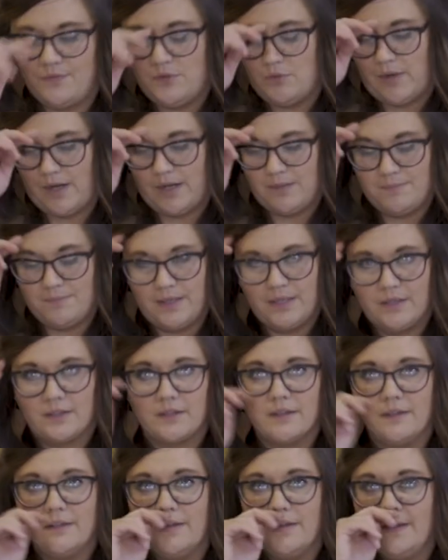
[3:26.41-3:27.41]
you want it
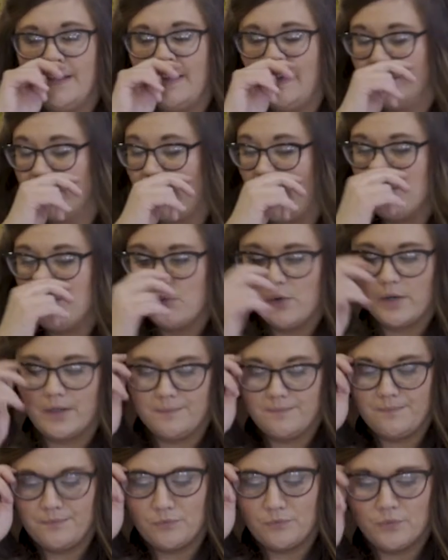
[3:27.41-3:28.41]
bigger, grab more.
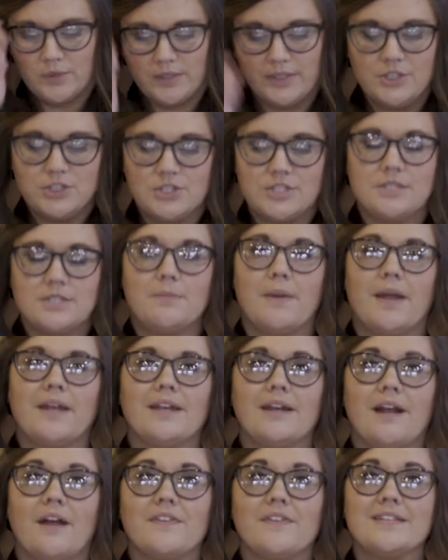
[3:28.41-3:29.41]
Really just
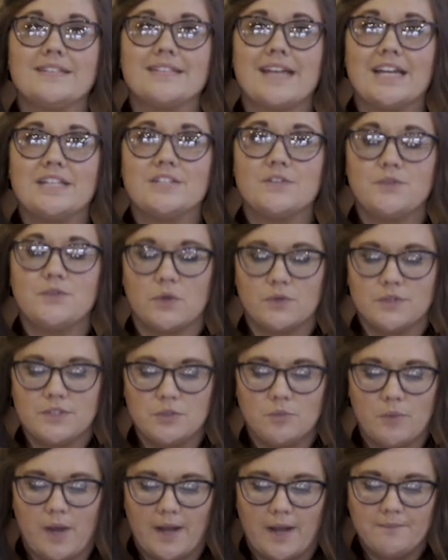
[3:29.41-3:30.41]
dependent on the size of nose
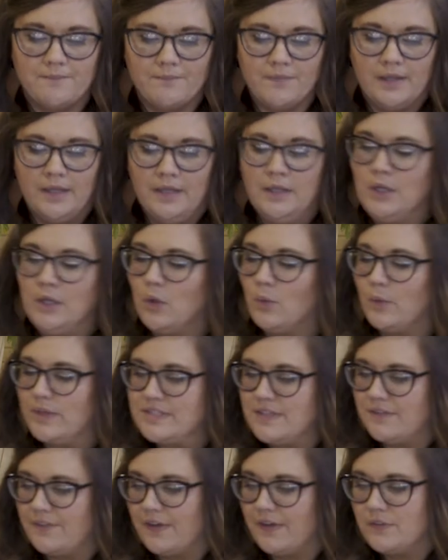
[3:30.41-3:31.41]
you want.
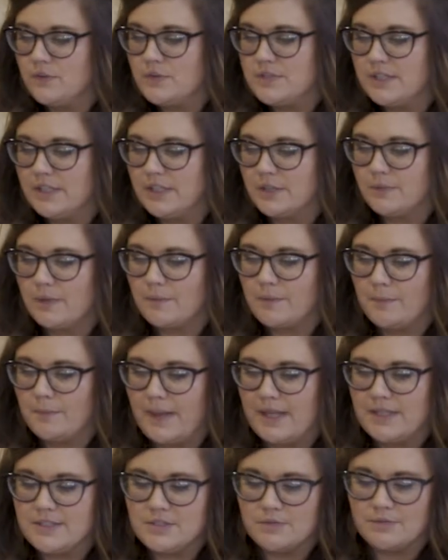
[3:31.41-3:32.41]
Once I've got those clear rubber
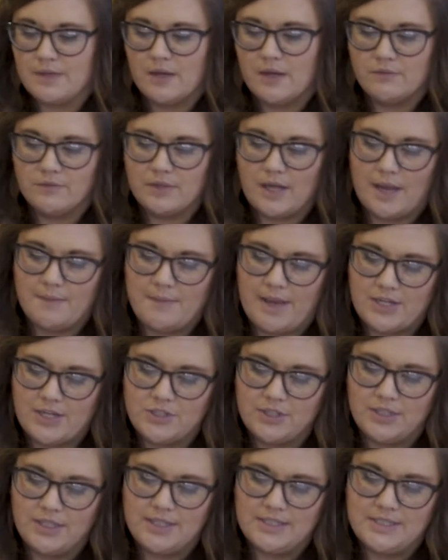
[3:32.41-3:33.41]
bands around, I'm
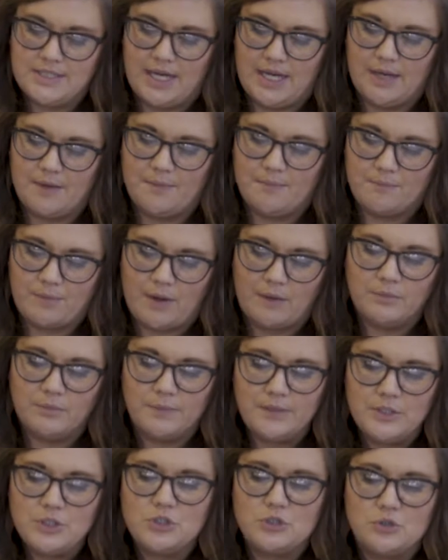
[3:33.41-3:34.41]
actually gonna take
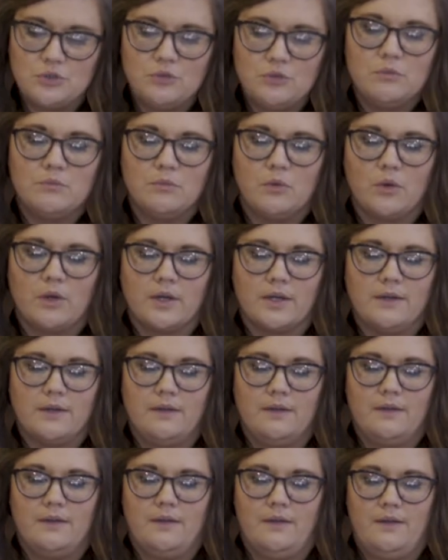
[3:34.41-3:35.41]
probably 2 more
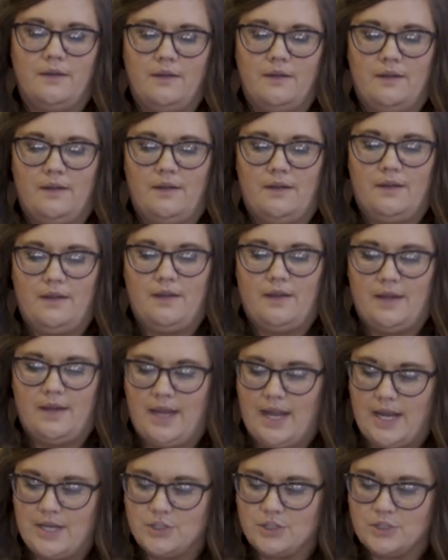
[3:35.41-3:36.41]

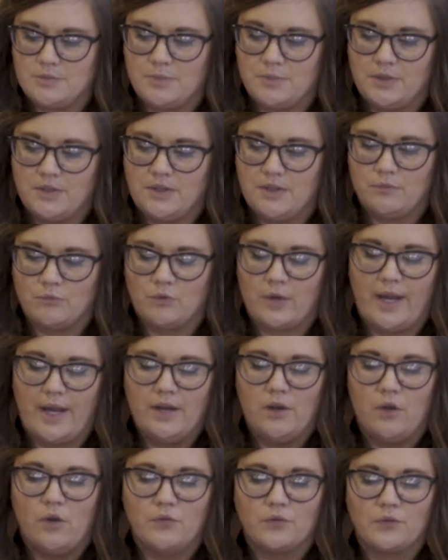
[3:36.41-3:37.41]
and just put them
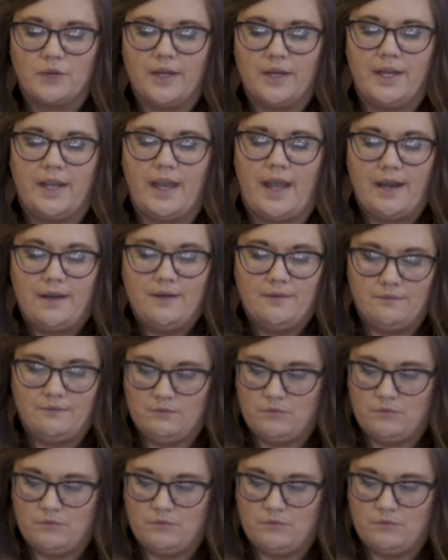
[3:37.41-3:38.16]
right over it again,